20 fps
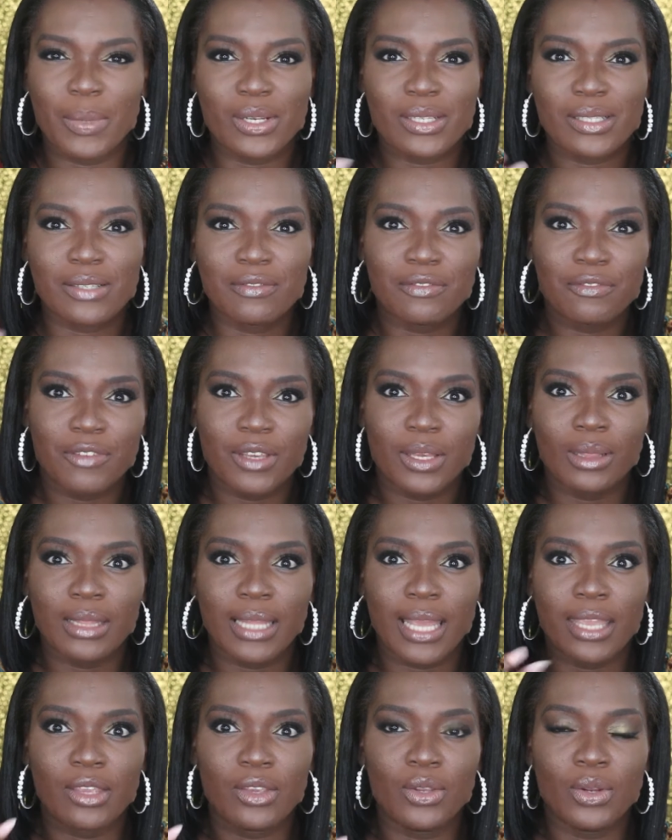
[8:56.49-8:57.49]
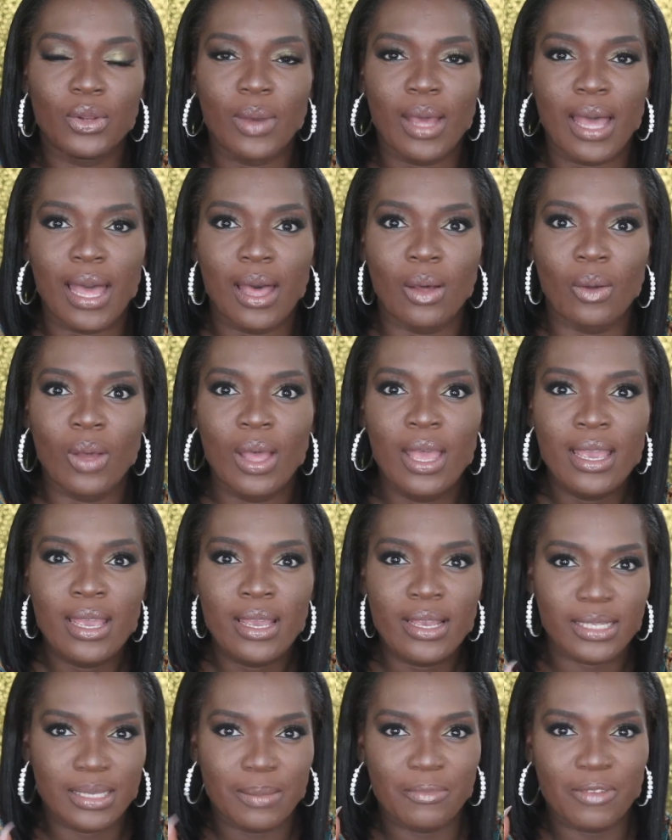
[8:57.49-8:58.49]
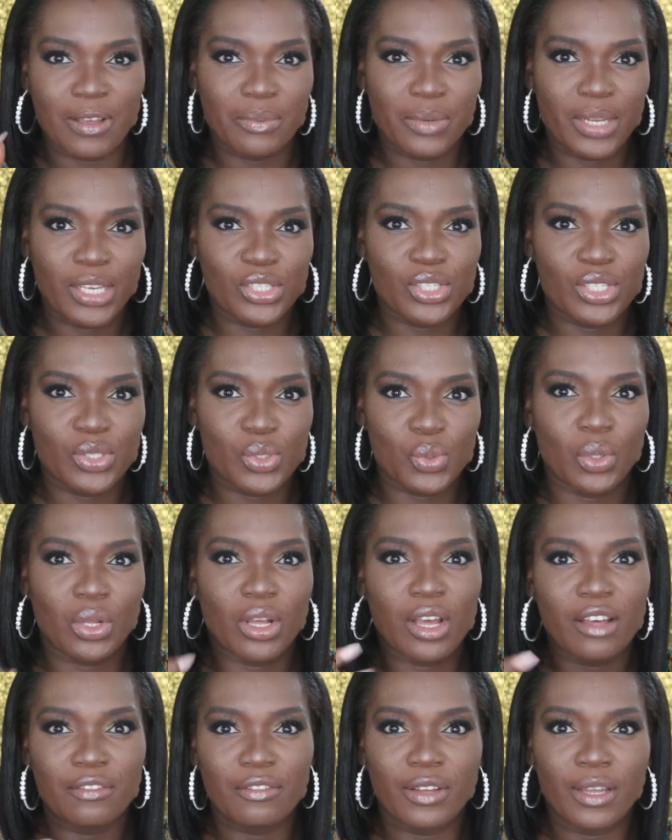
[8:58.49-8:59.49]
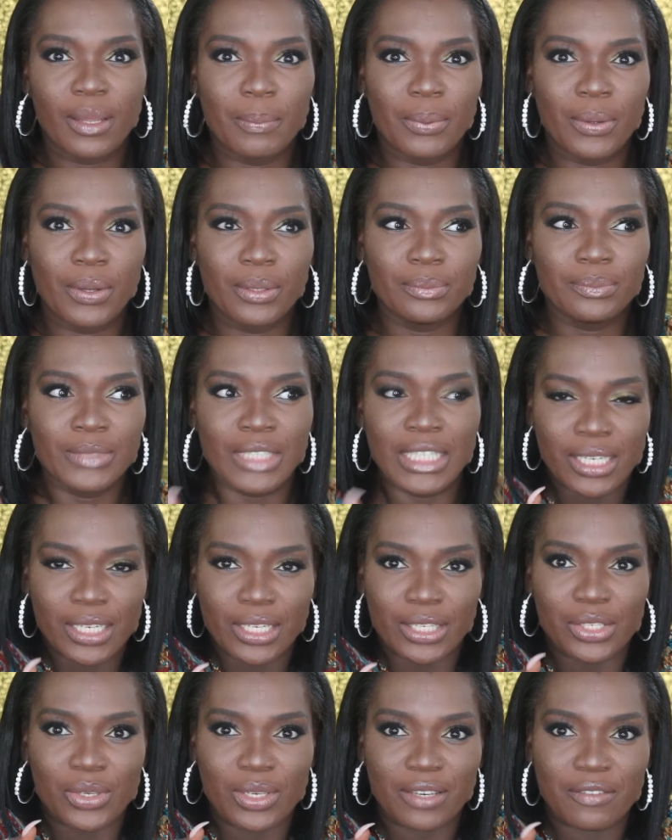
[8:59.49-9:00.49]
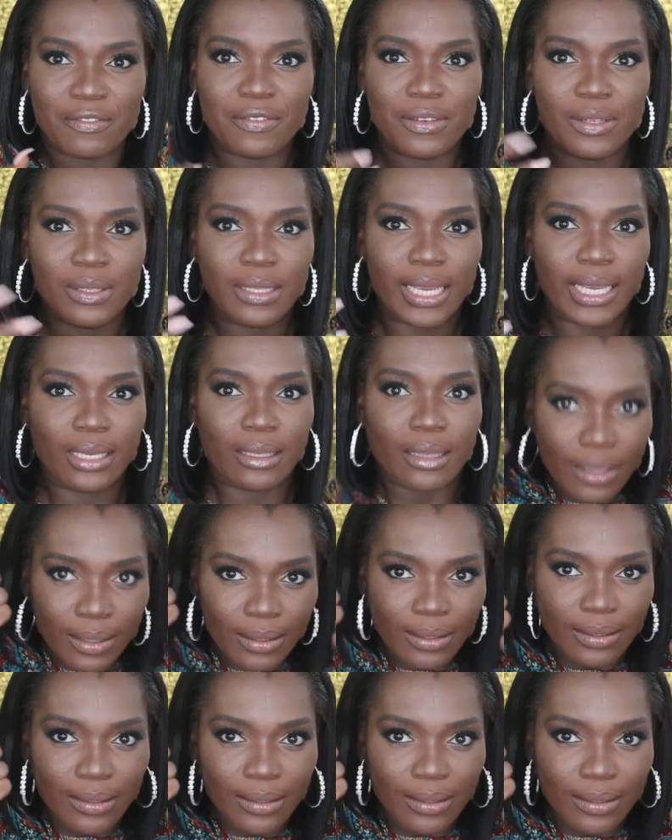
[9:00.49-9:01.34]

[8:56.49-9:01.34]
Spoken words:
It doesn't feel like, you know how some foundations will cover, but you can feel like